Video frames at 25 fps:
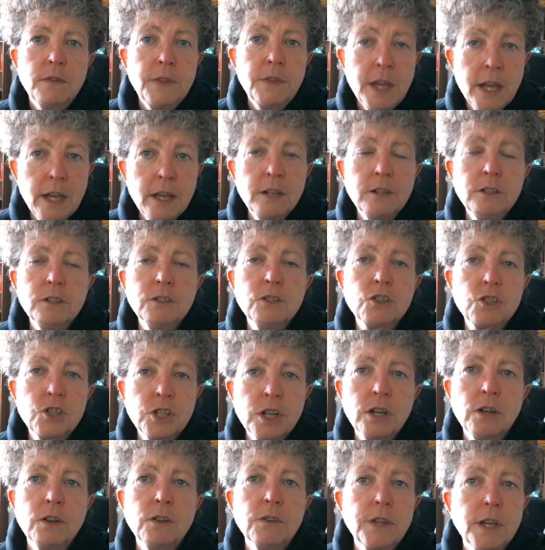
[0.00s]
Then
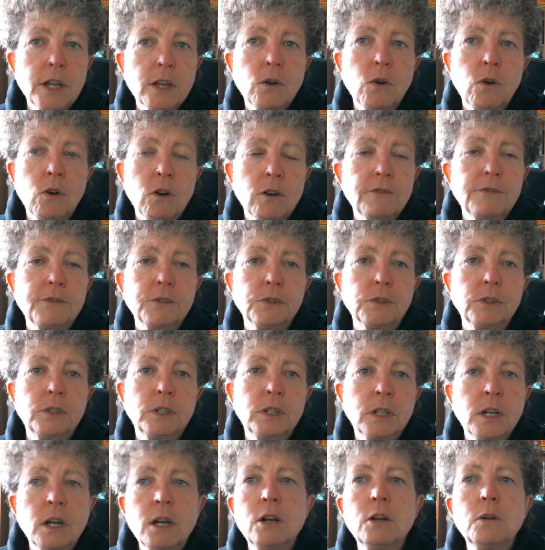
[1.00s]
shall they offer
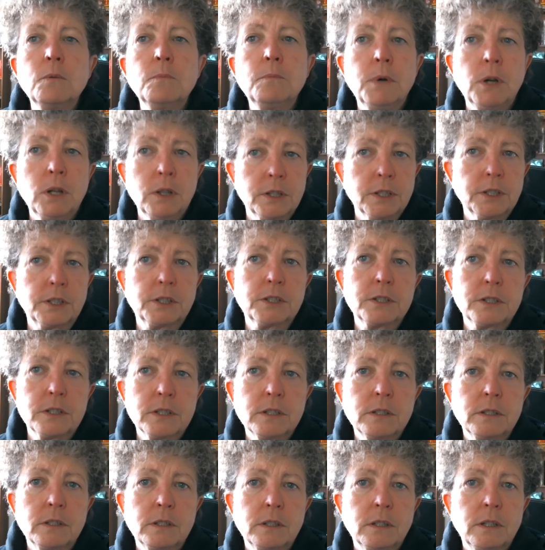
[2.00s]
young
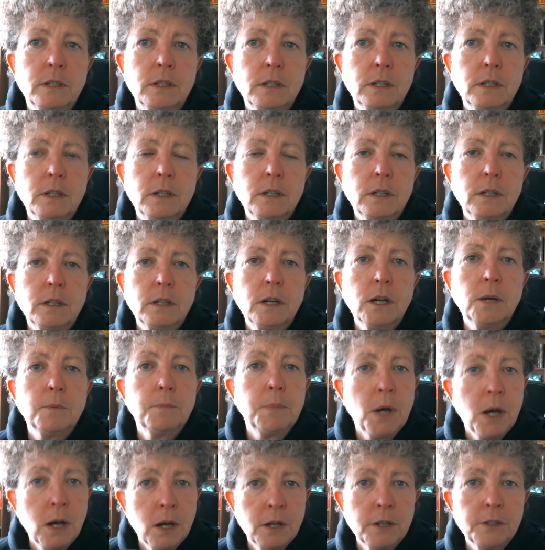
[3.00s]
bullocks
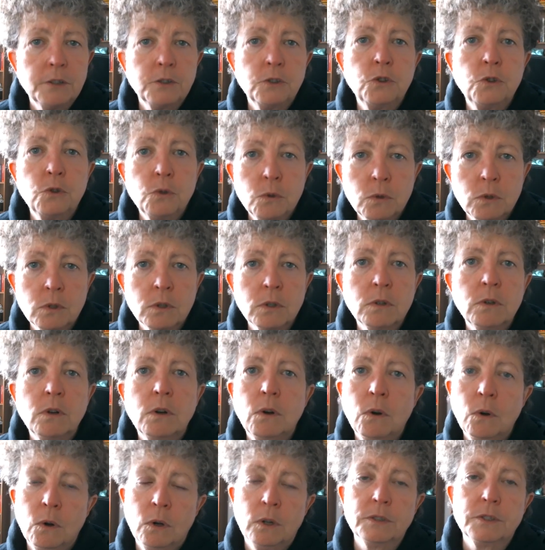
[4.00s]
upon your
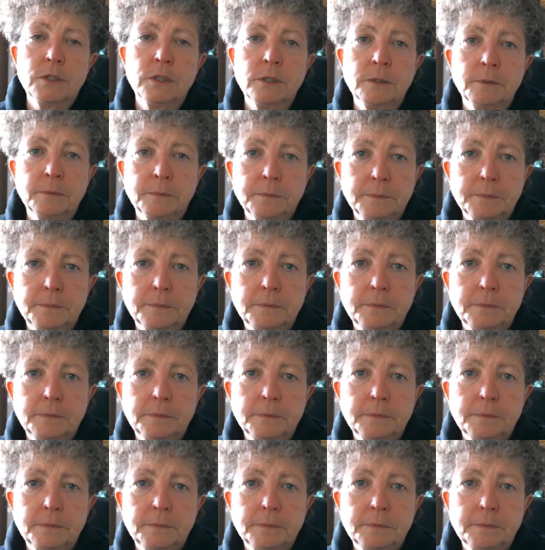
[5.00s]
altar.